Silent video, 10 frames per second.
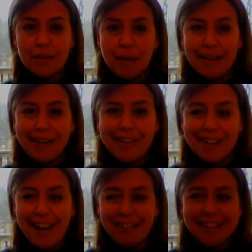depending
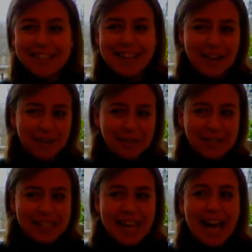on how this
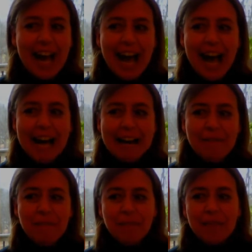goes.
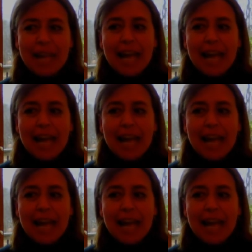Um,